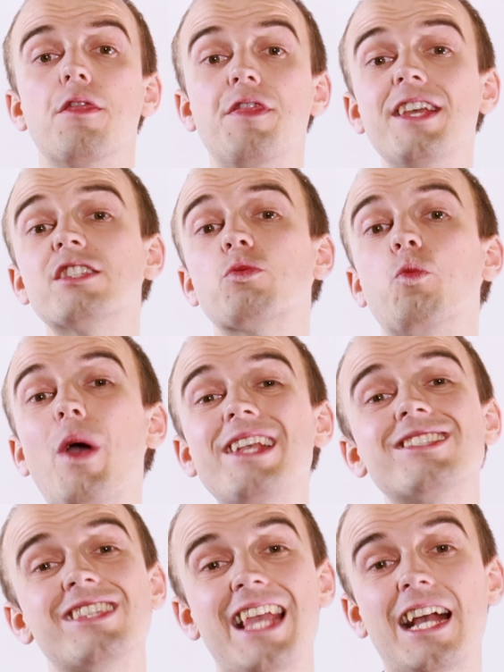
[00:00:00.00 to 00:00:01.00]
This
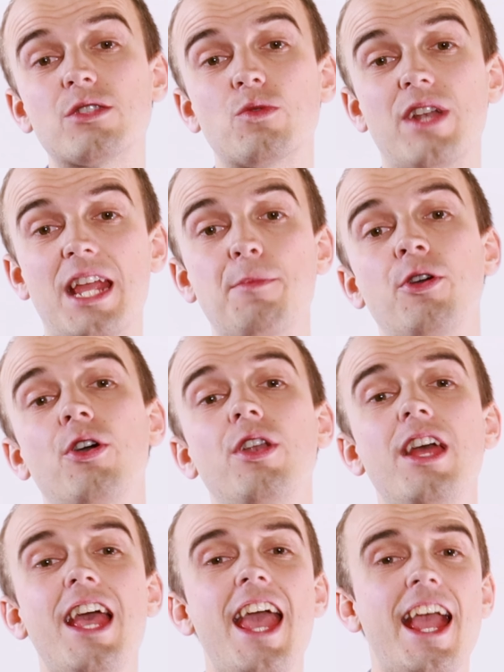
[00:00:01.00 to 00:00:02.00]
West Seattle
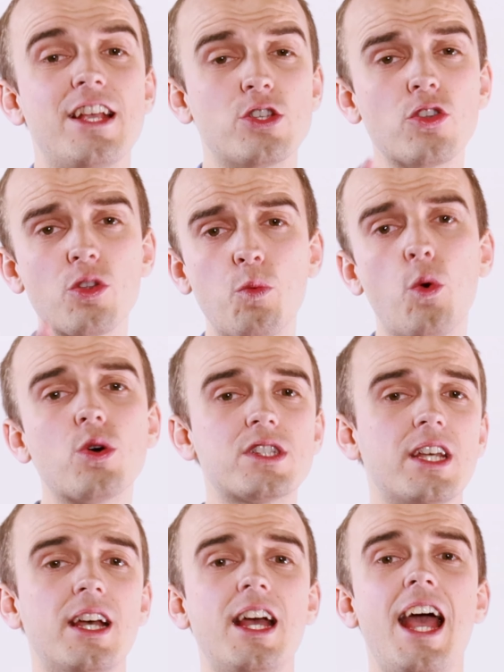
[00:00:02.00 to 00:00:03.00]
neighborhood is on the
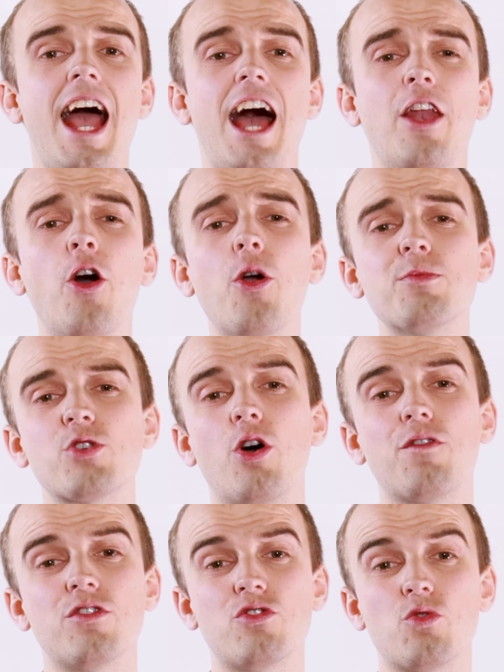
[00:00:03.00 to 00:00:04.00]
water and homes
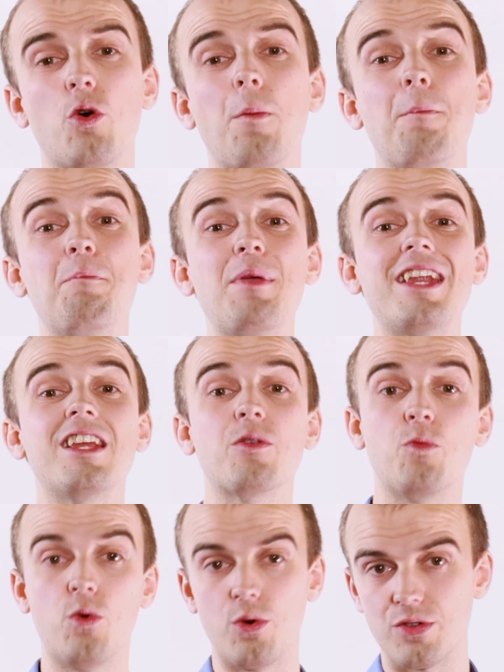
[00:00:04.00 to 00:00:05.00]
often draw
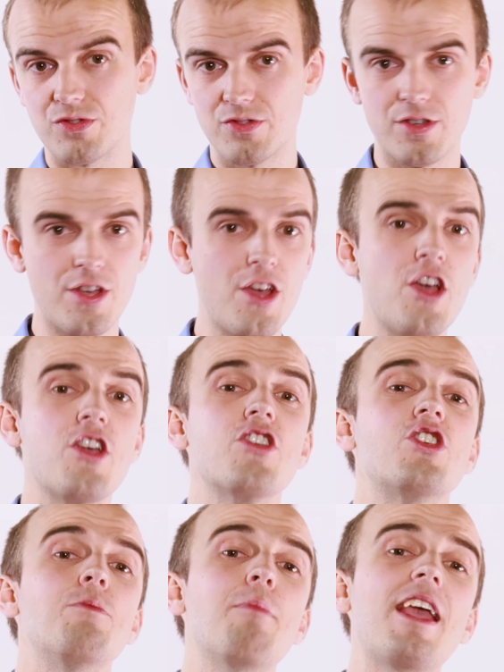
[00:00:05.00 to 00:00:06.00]
bidding wars.
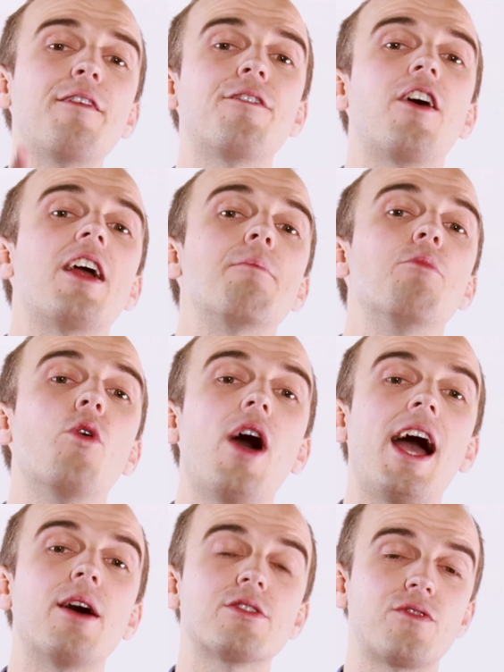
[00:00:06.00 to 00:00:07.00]
You may find more
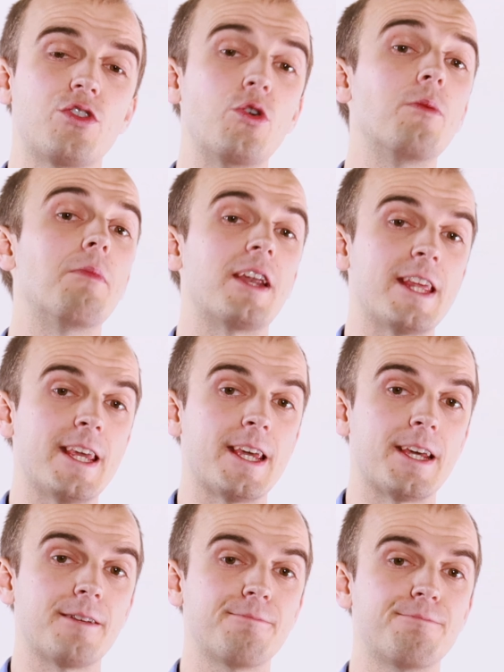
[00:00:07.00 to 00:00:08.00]
house for your money
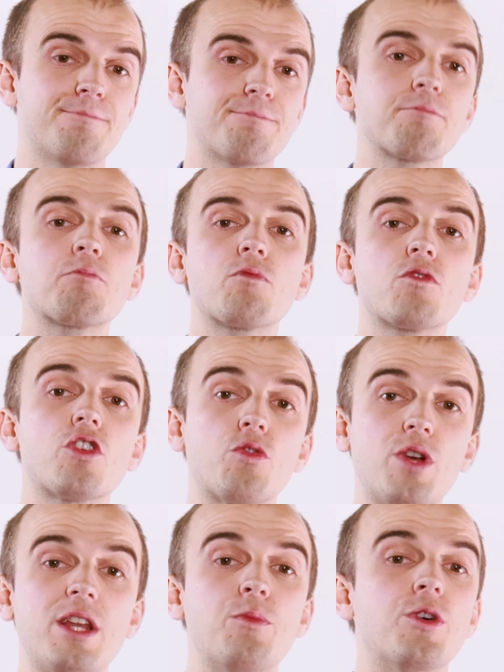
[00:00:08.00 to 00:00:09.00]
here.
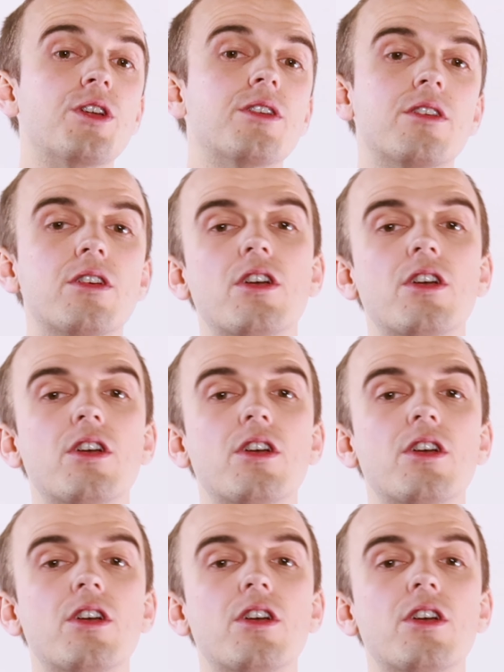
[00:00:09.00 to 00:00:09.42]
Greenwood.